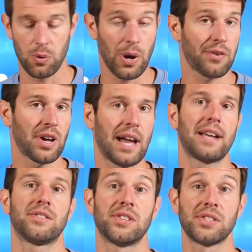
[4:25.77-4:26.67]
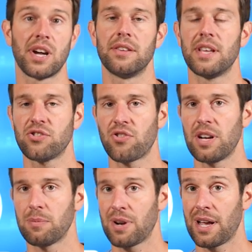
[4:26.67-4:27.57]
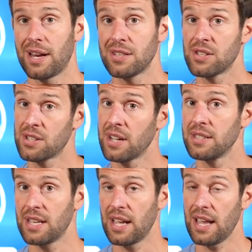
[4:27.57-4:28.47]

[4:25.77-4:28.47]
whoever has designed that training plan has designed it